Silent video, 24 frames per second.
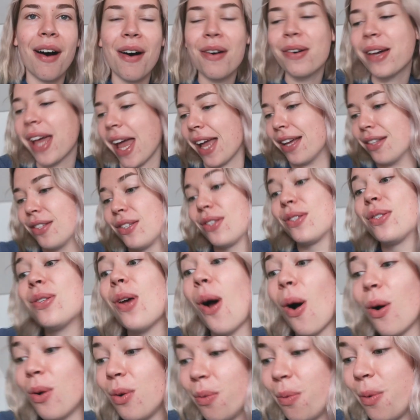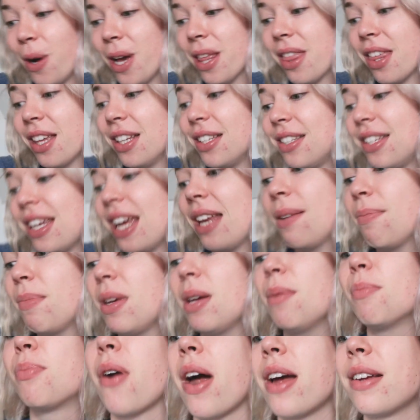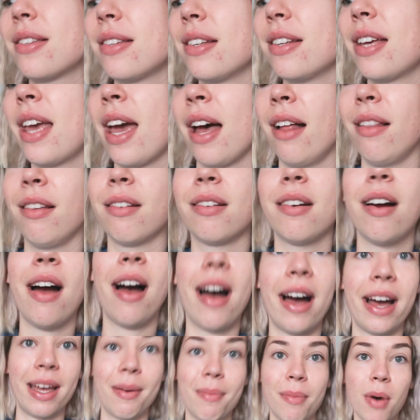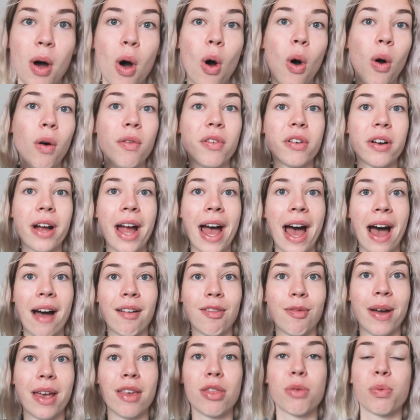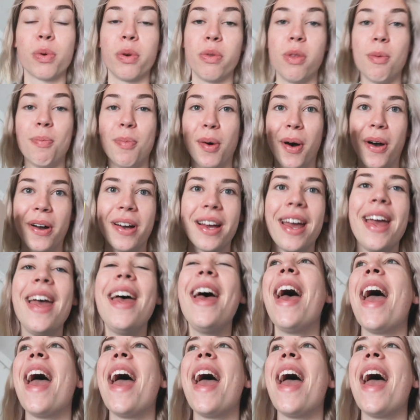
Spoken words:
Okay, so with Date Me Bryson Keller, I am over halfway through the book,